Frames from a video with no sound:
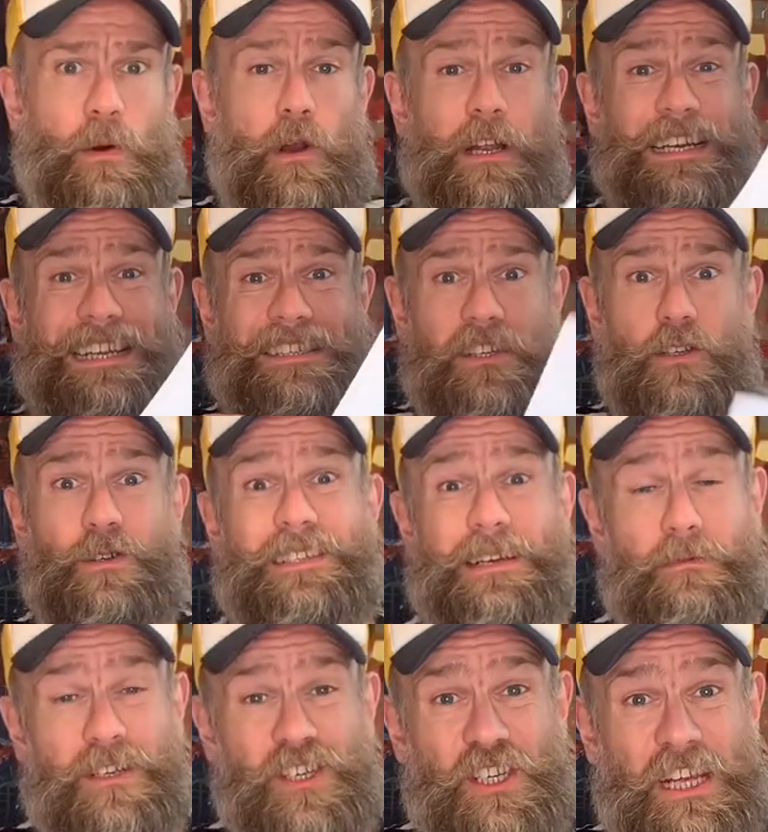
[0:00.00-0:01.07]
need to do is take
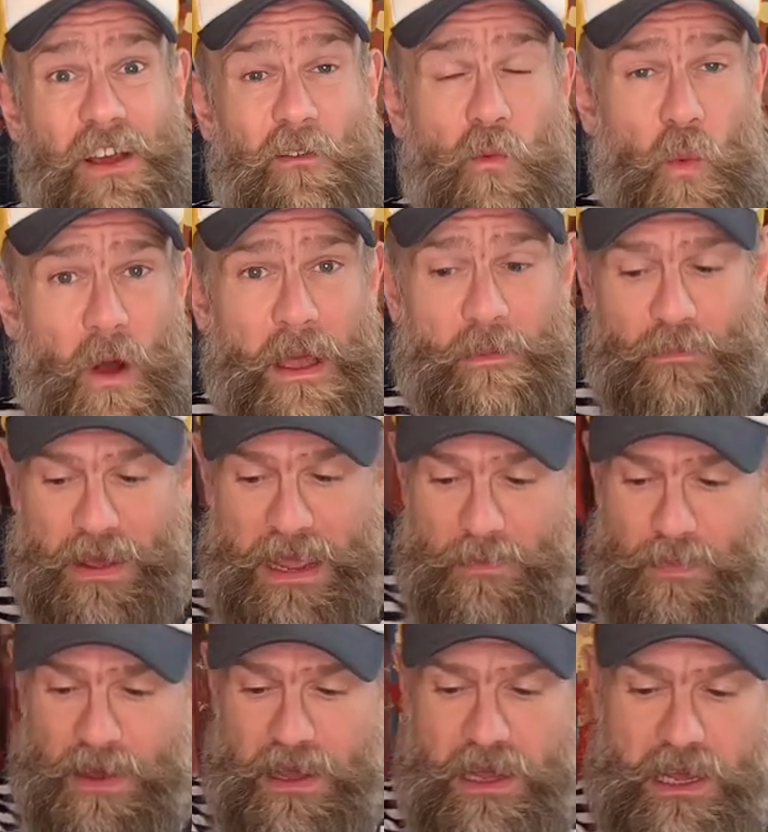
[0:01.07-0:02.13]
my sheet of white
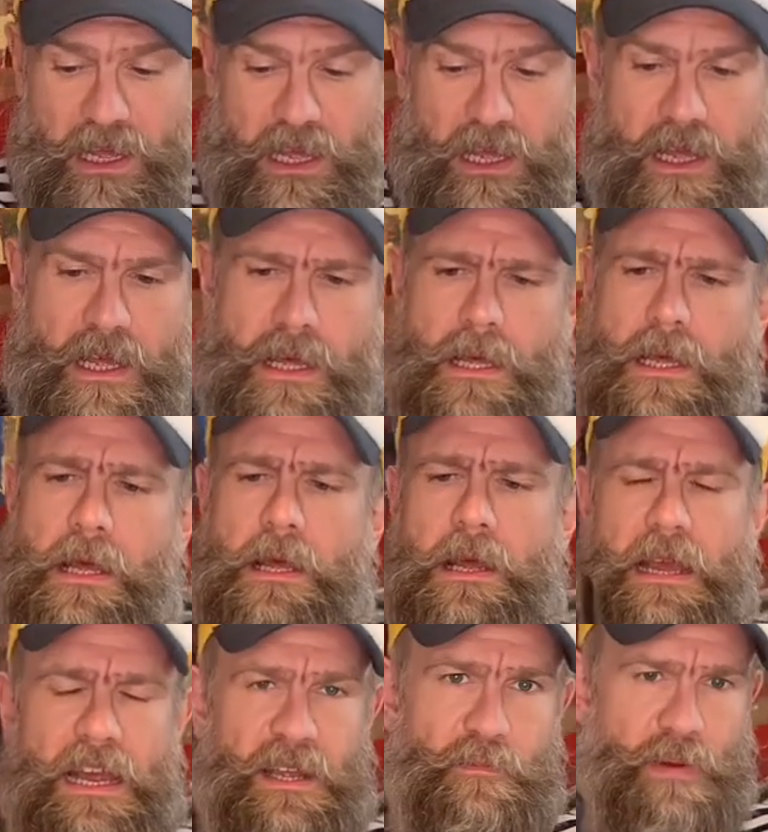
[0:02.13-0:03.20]
paper
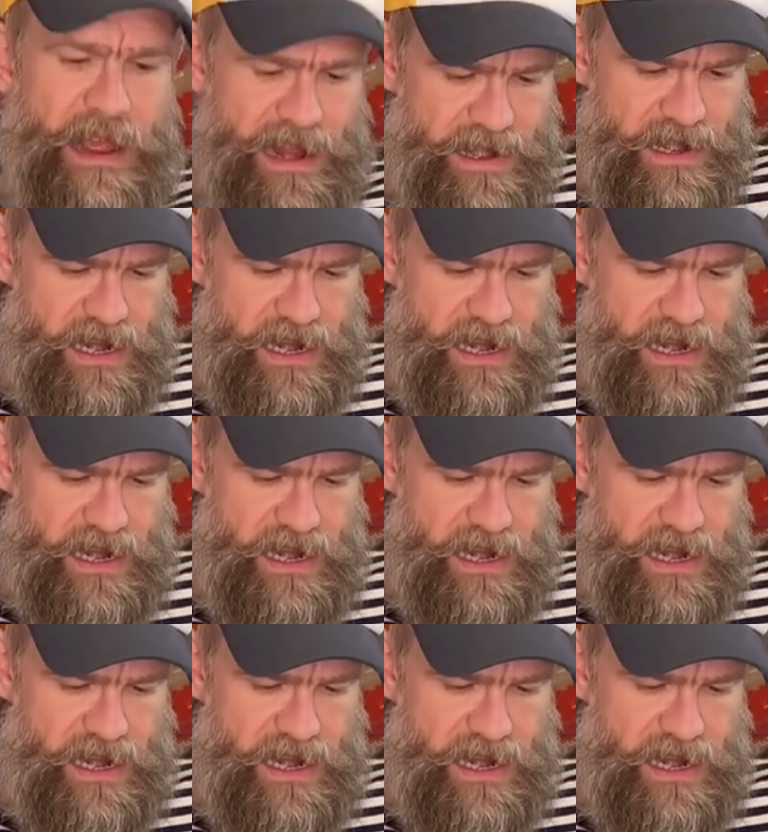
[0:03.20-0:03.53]
and a pen